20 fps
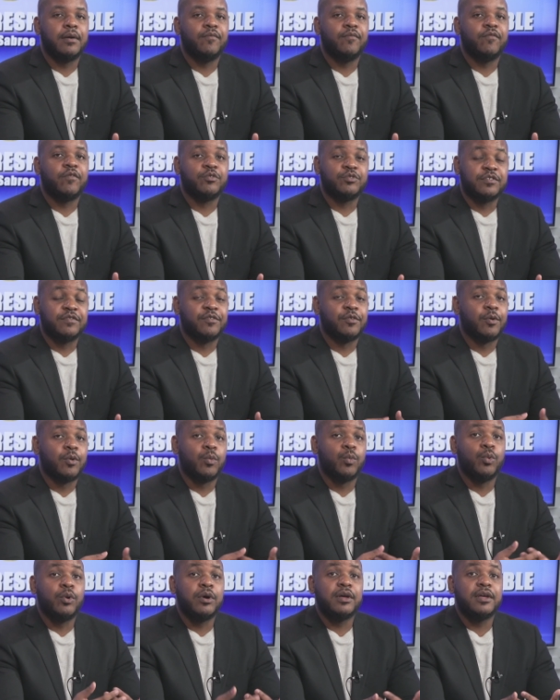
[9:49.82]
first of all,
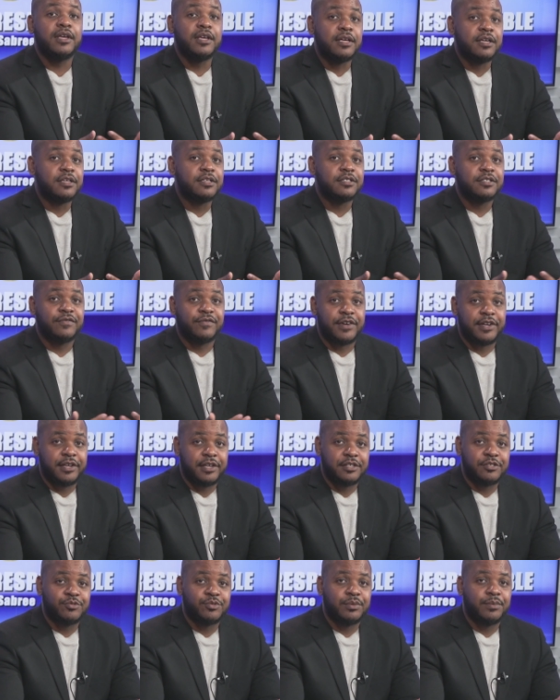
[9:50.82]
what is
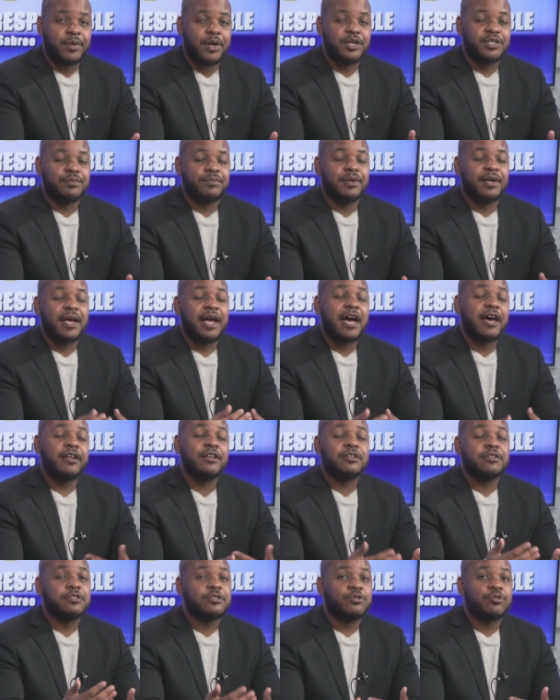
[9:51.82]
financial enmeshment and how
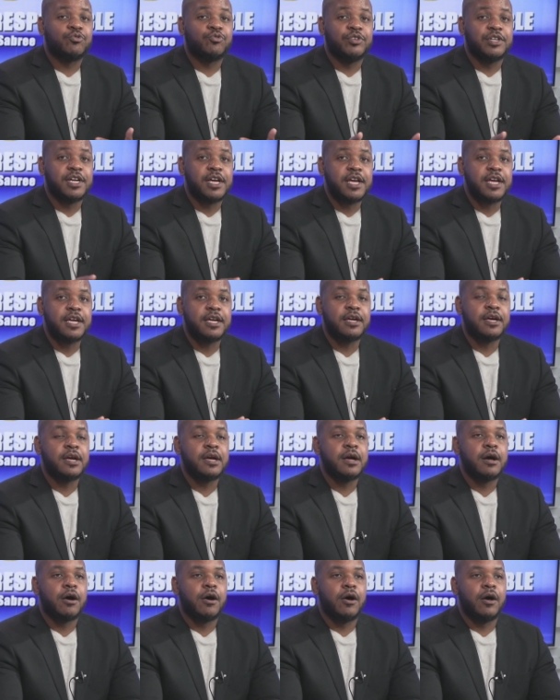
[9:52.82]
does this create
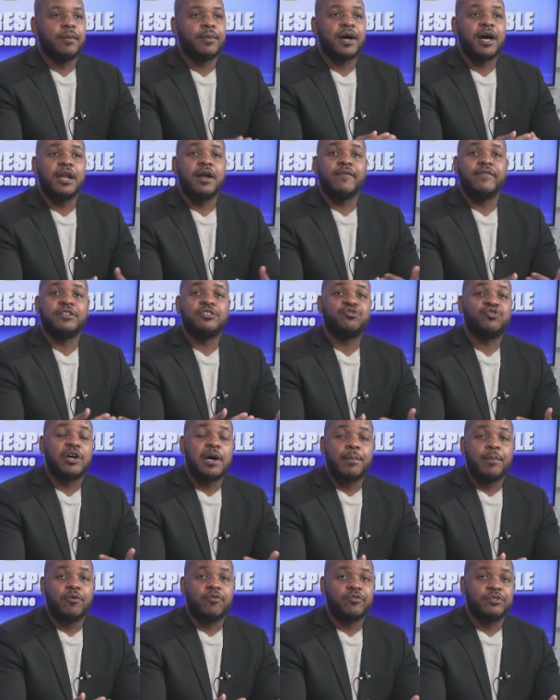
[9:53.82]
kind of a
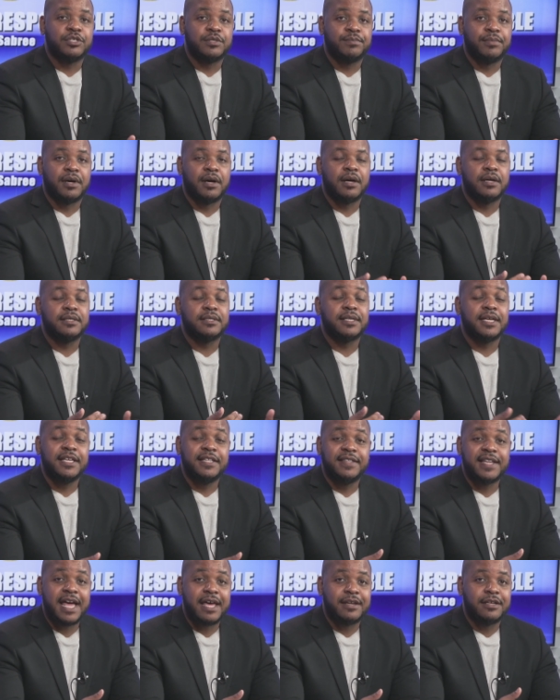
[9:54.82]
trauma response
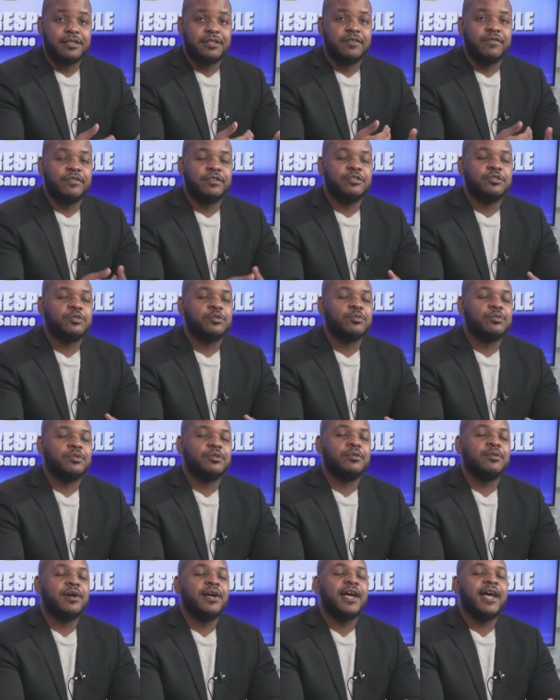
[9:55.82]
in that
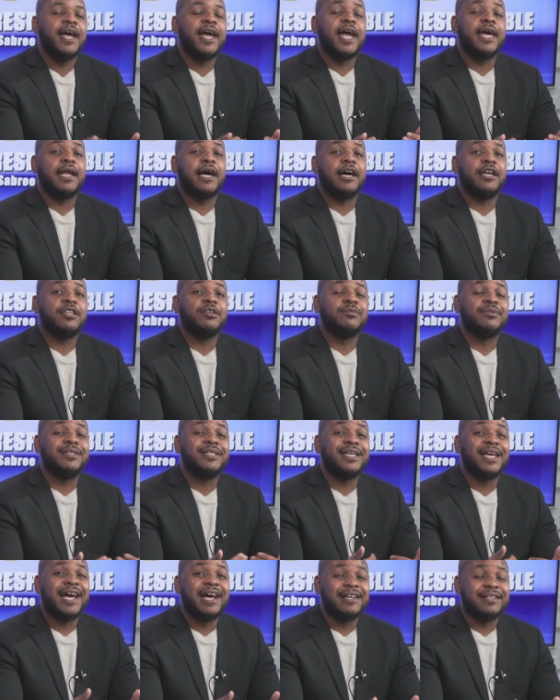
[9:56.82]
individual, and how do you
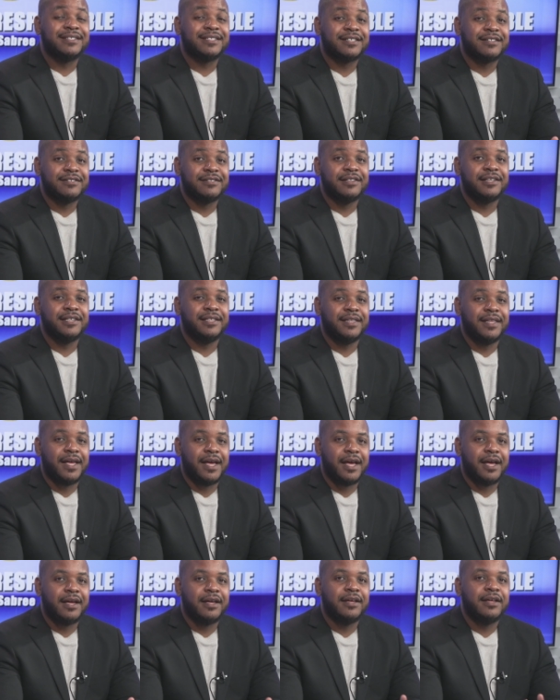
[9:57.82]
de-escalate
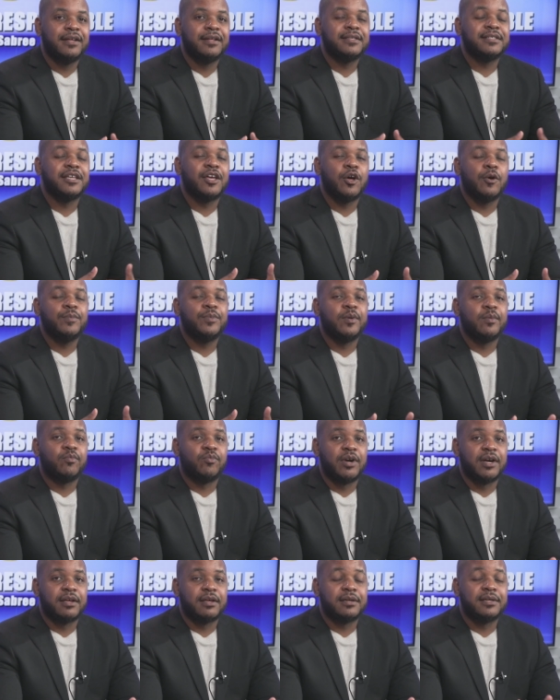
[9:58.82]
that to help them
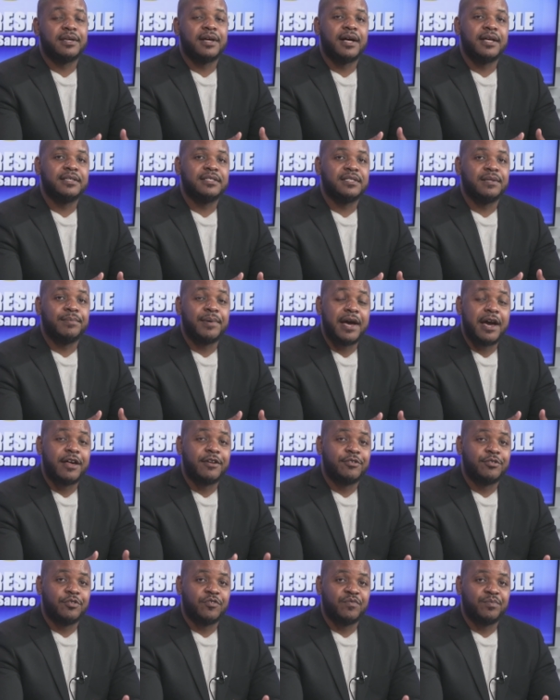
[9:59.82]
recognize the
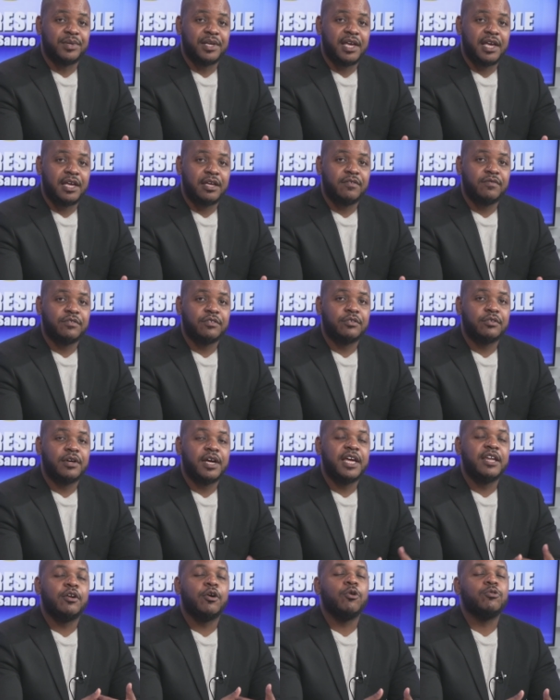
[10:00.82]
pattern of behavior
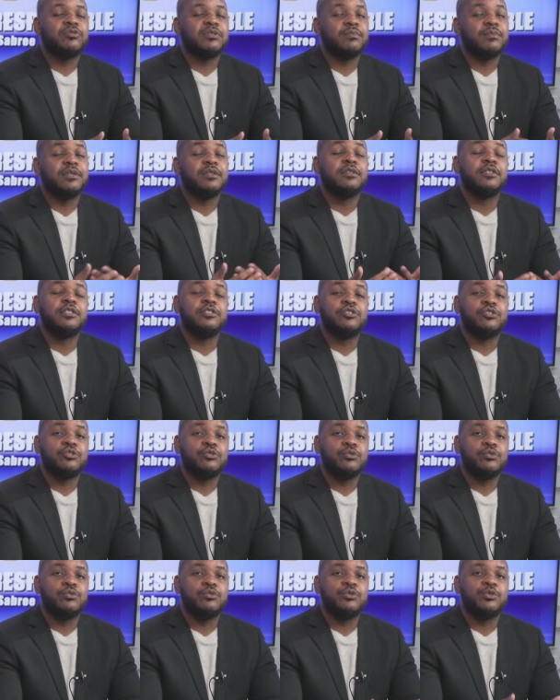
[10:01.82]
and ultimately
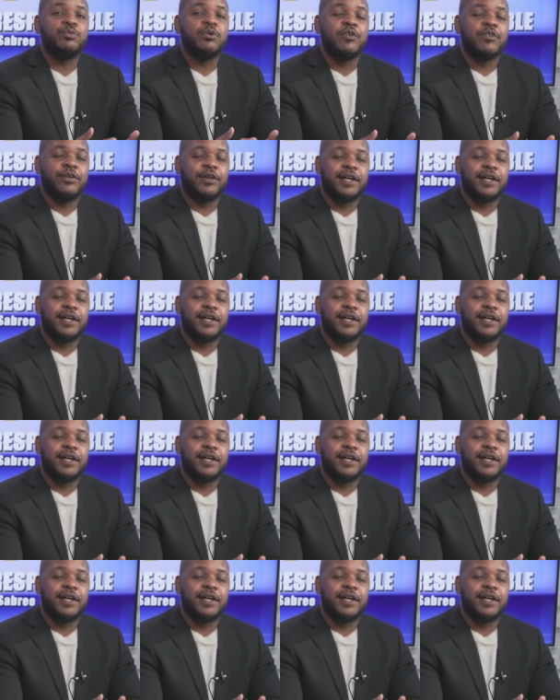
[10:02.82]
choose whether or